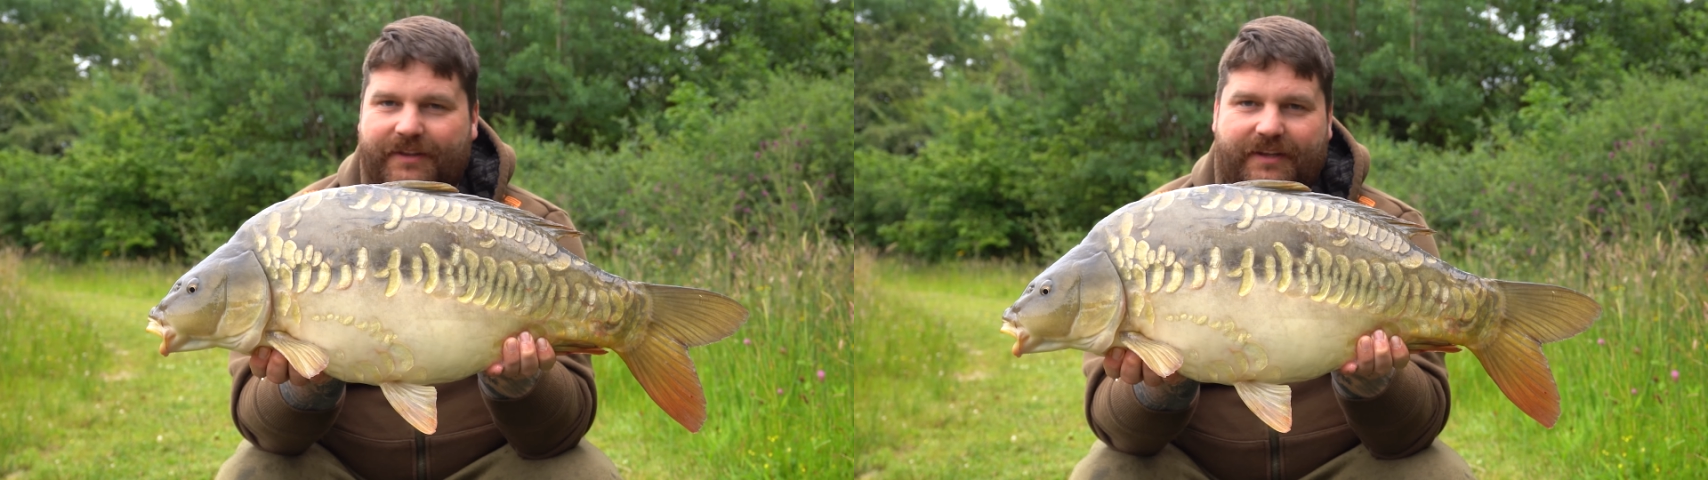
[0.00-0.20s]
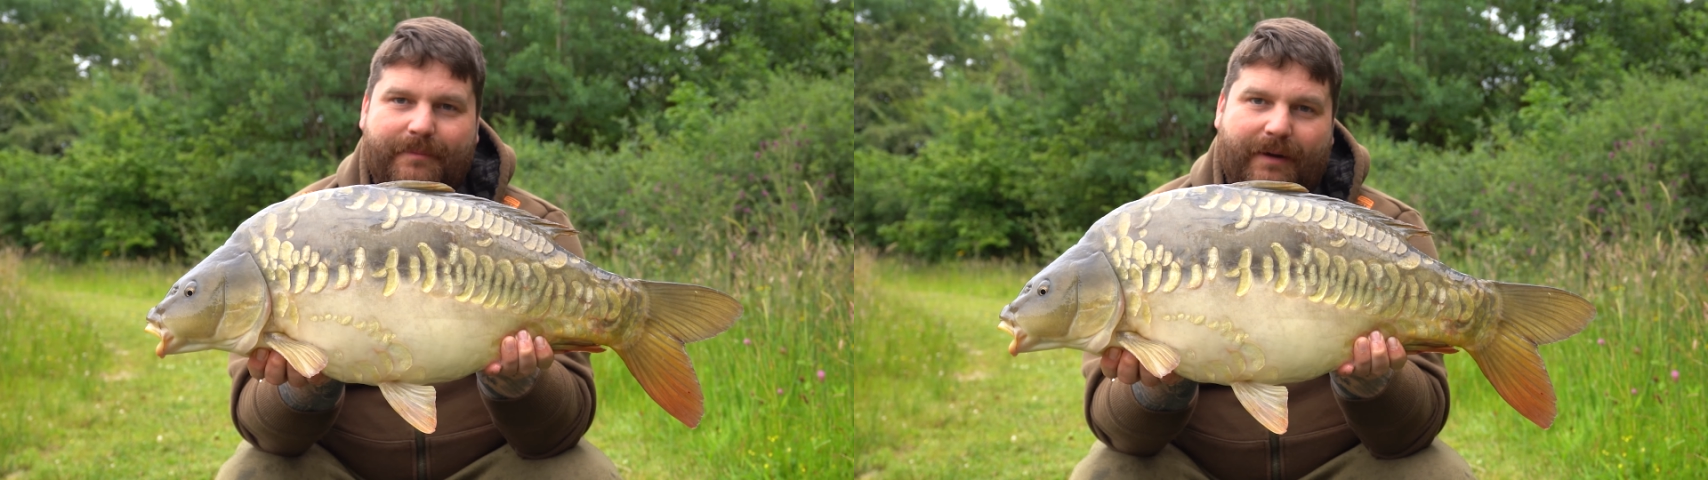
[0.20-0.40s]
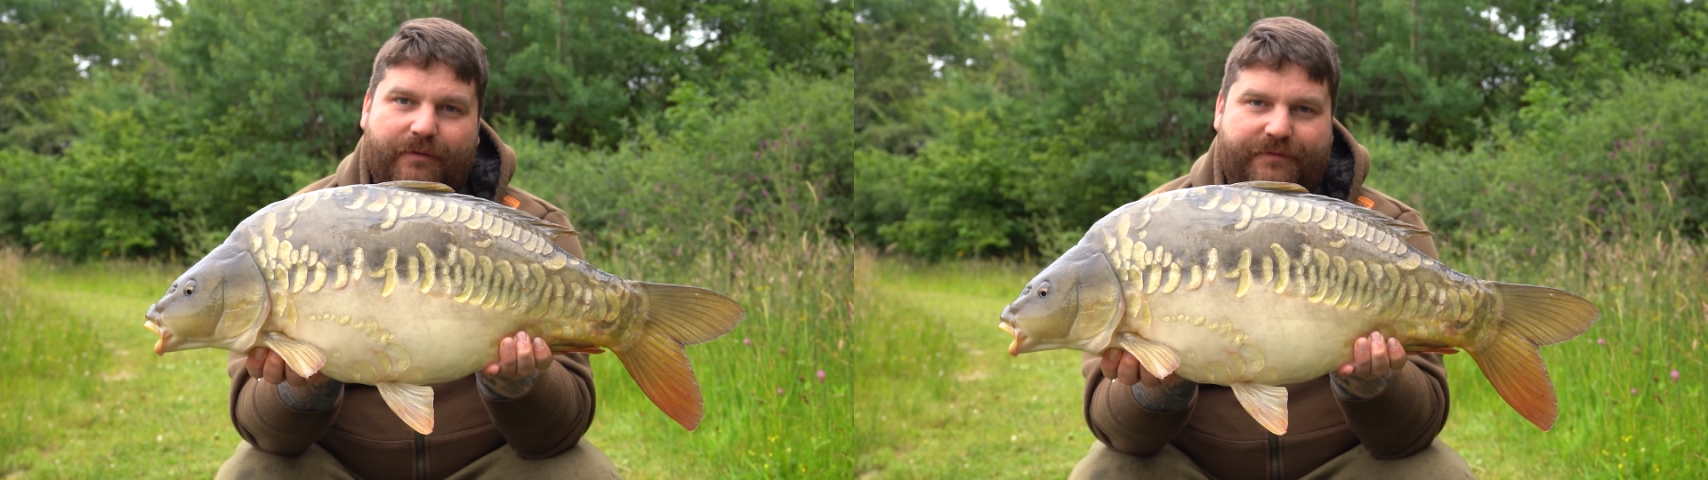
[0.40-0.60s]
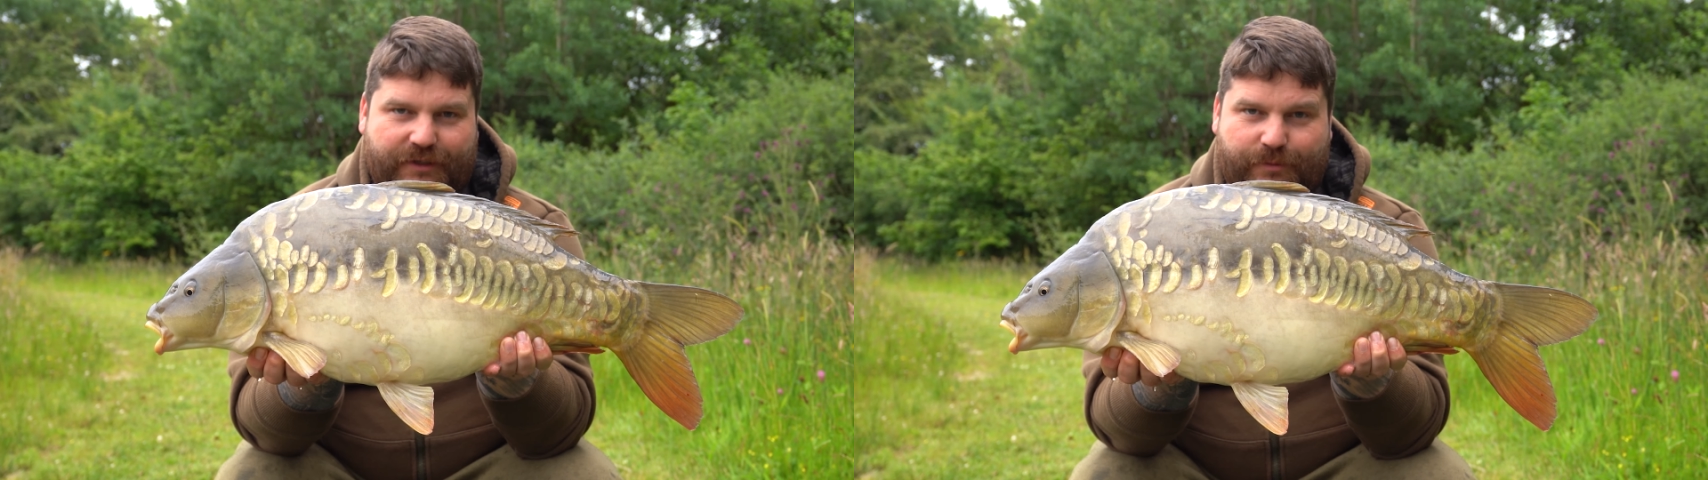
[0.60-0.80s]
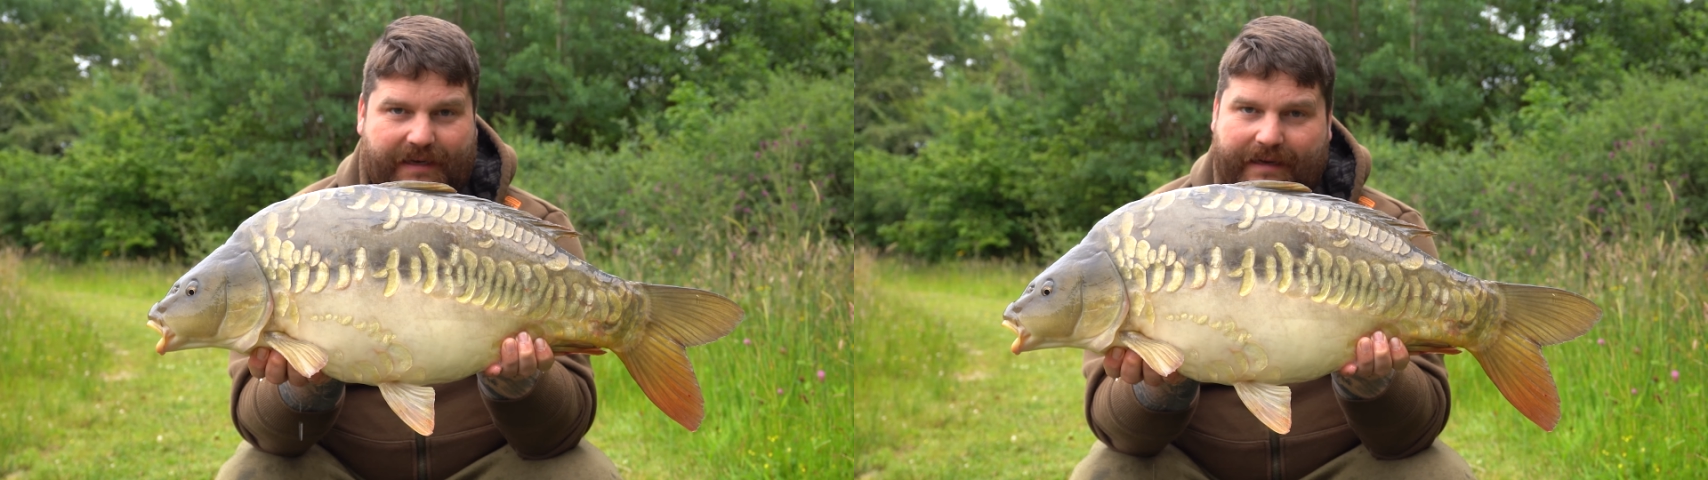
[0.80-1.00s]
the amount of
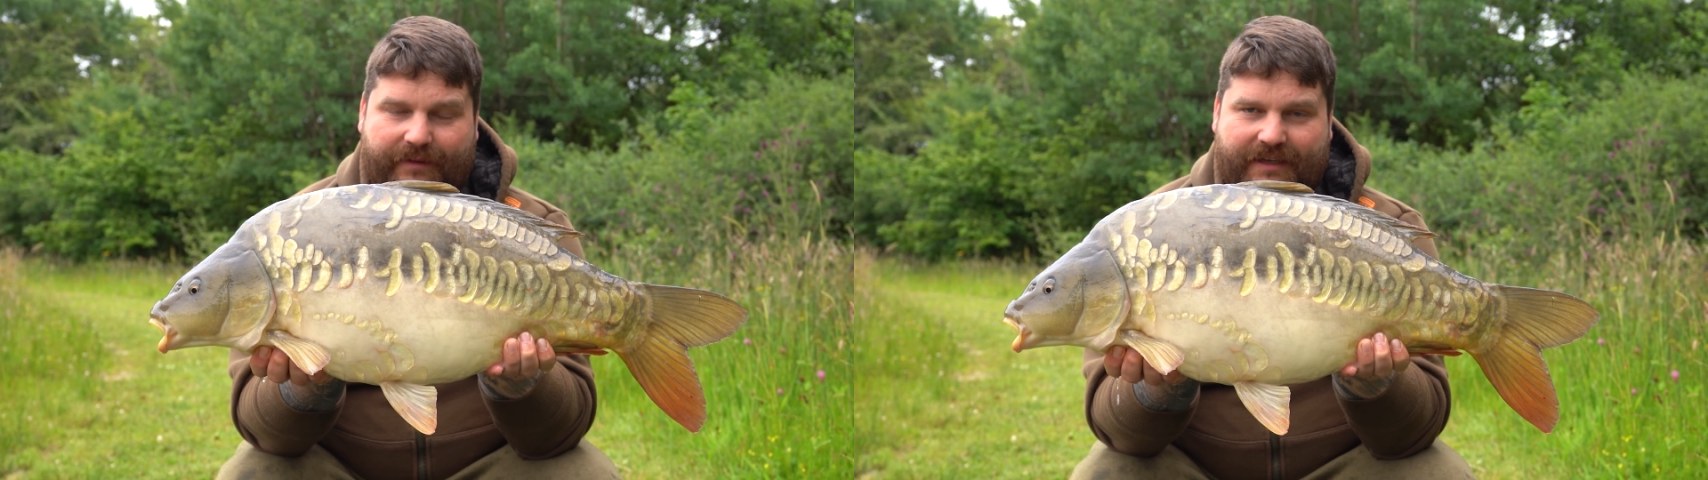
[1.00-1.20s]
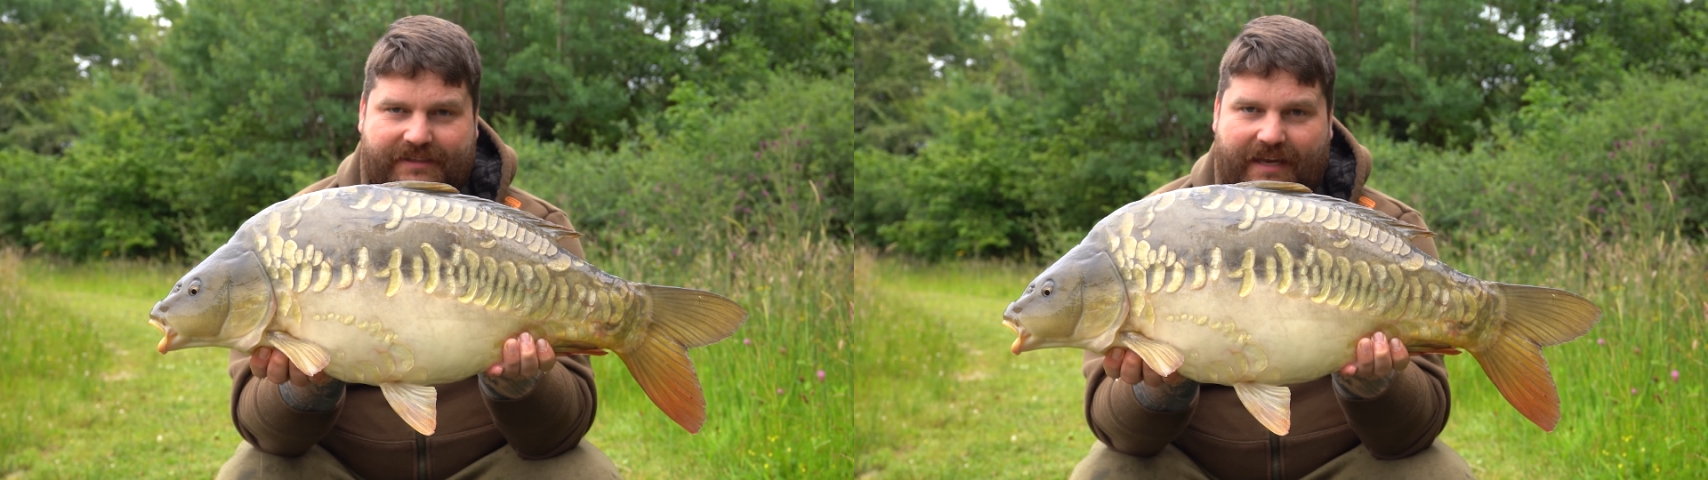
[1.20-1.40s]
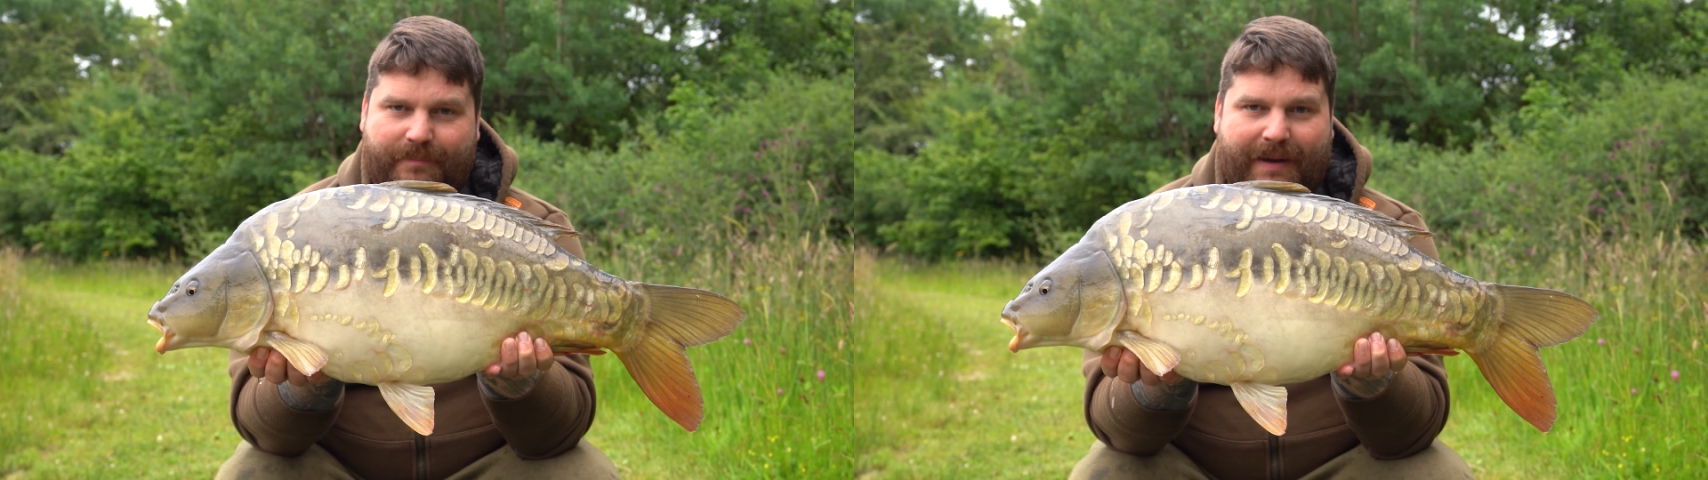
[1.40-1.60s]
fish we had out that set of